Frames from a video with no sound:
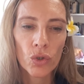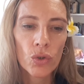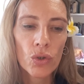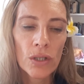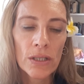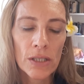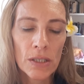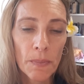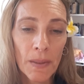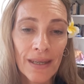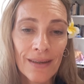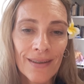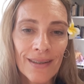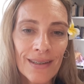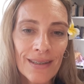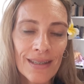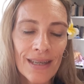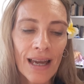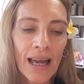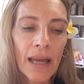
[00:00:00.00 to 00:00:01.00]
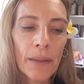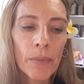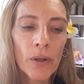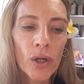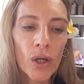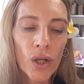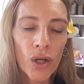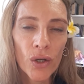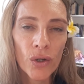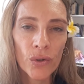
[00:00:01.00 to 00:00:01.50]
you spending time
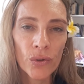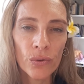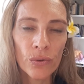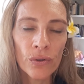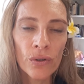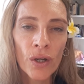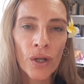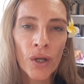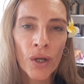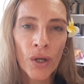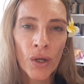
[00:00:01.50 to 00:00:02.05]
alone